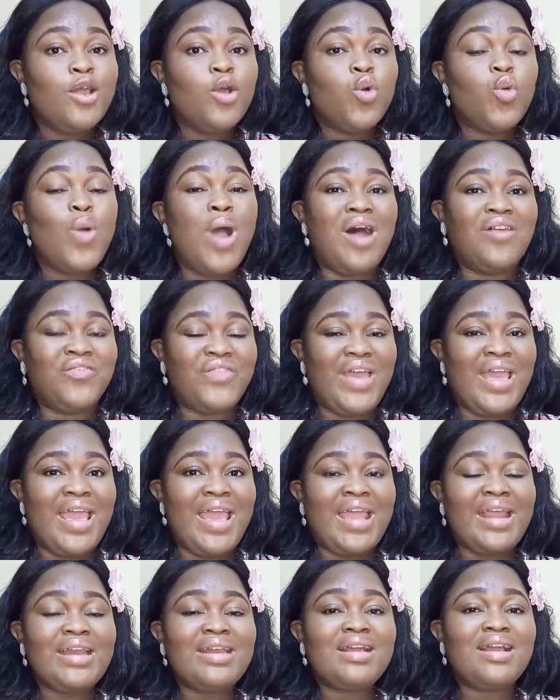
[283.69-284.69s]
who have
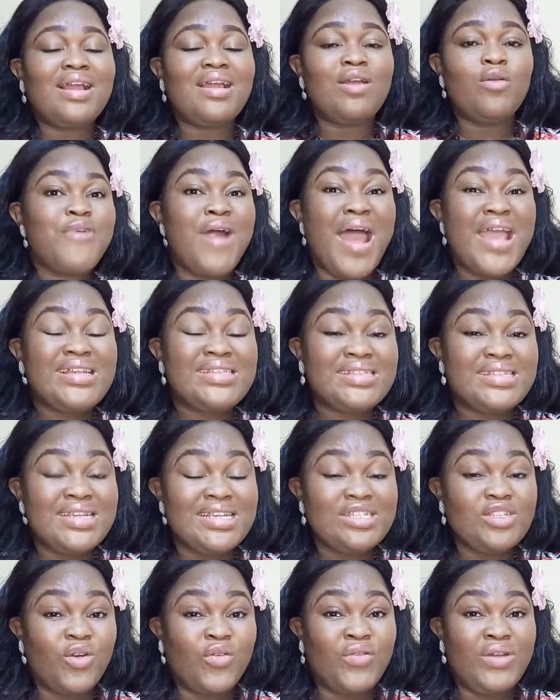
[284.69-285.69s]
earned
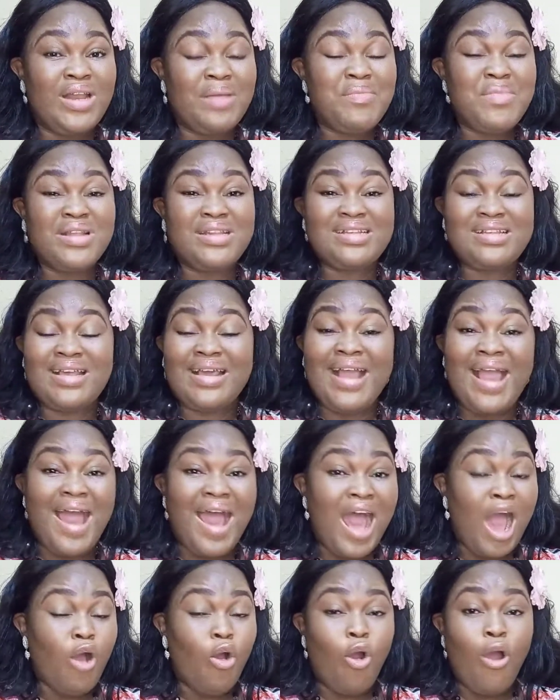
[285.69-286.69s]
prizes of maybe
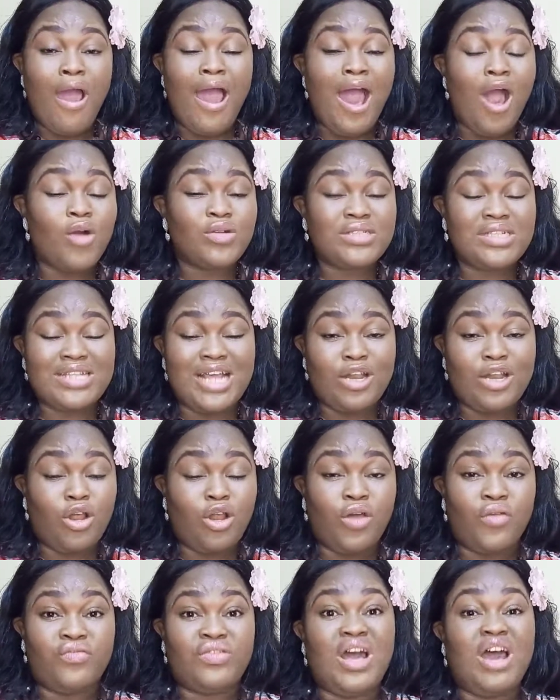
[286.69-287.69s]
car or houses and all
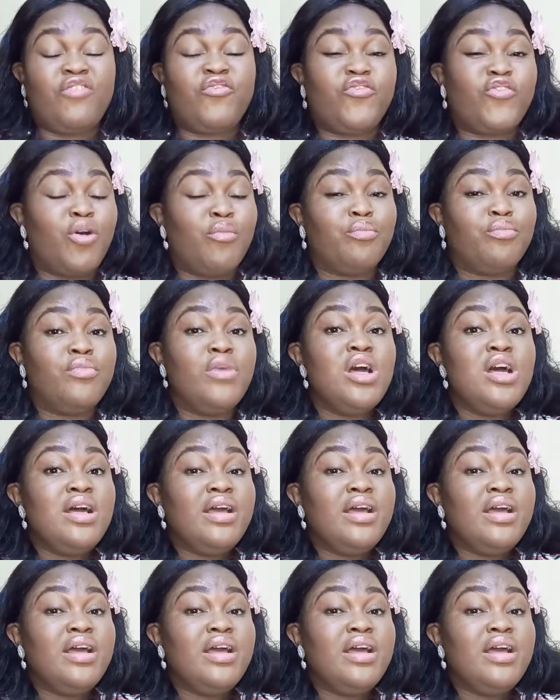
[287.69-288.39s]
of that from